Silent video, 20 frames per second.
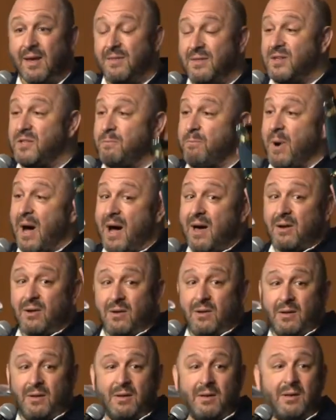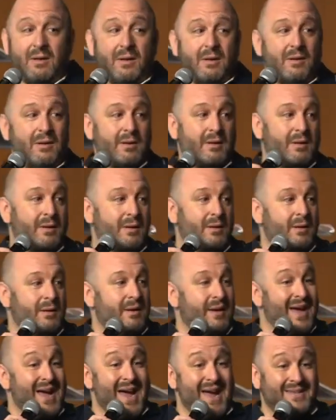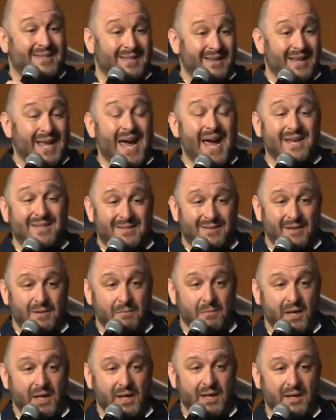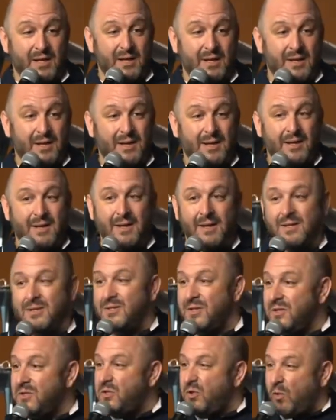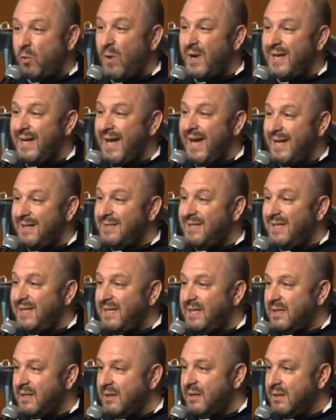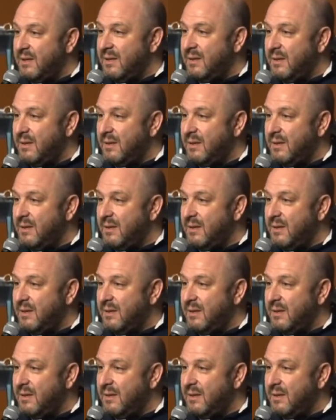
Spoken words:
And this bottle has lasted me since 2018.